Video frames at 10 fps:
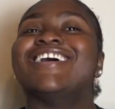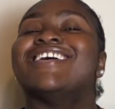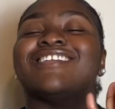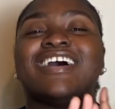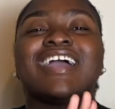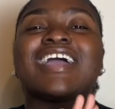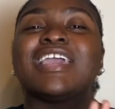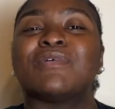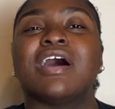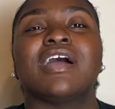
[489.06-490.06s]
Like I
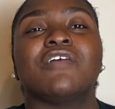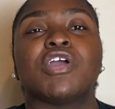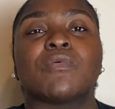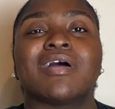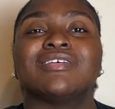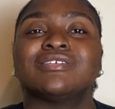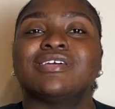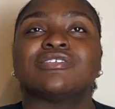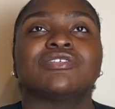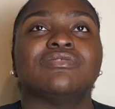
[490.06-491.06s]
keep agave around.
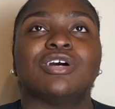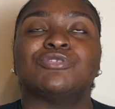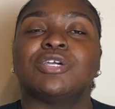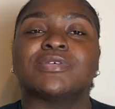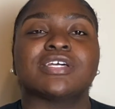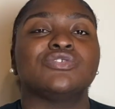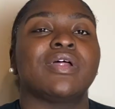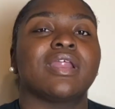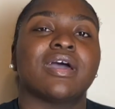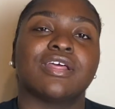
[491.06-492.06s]
It's also dumb cheap. It's like
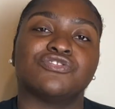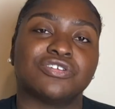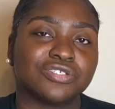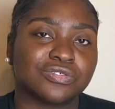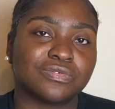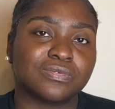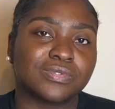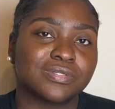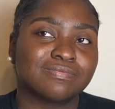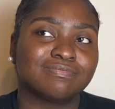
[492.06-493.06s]
$2.99 at Trader Joe's.
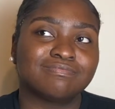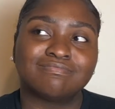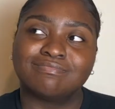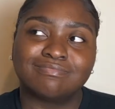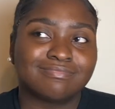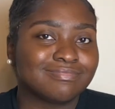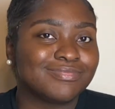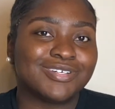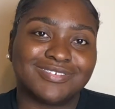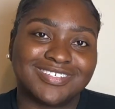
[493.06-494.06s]

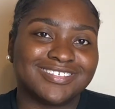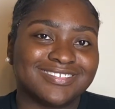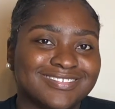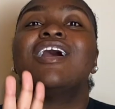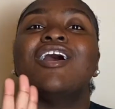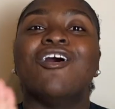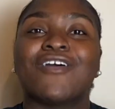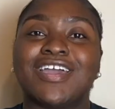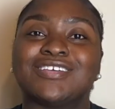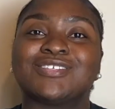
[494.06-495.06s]
Period.
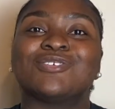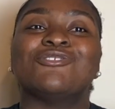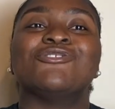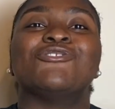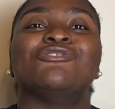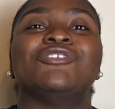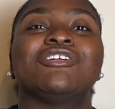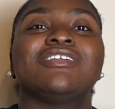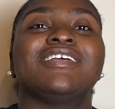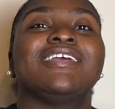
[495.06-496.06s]
Okay, so
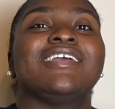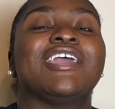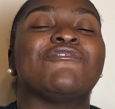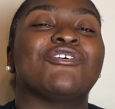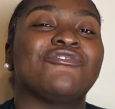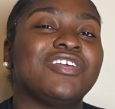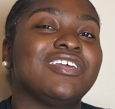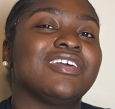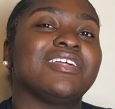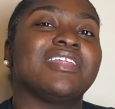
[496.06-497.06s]
literally, if you're
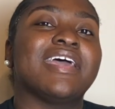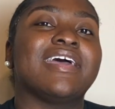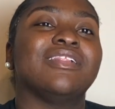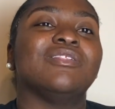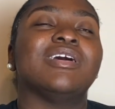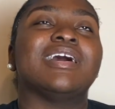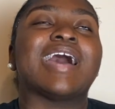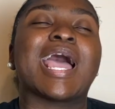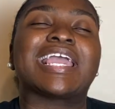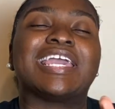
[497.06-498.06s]
vegan,
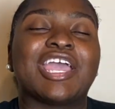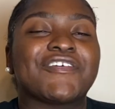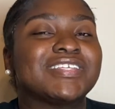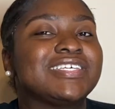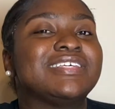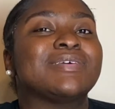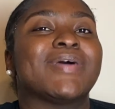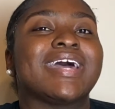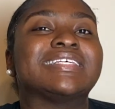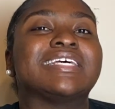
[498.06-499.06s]
I guarantee
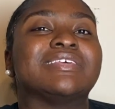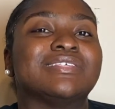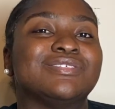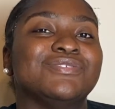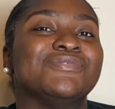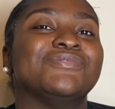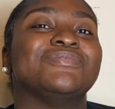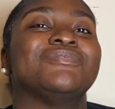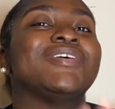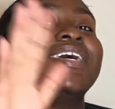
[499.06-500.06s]
someone has said this to you,
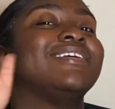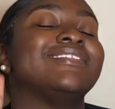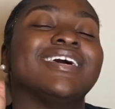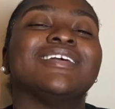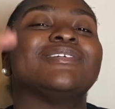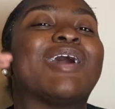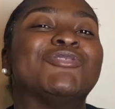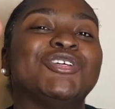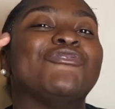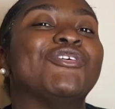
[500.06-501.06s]
right? Like I
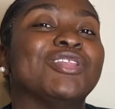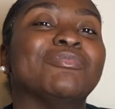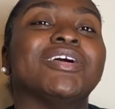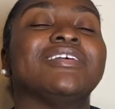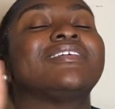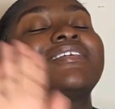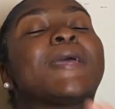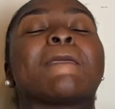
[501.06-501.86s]
want you to fill in the blank.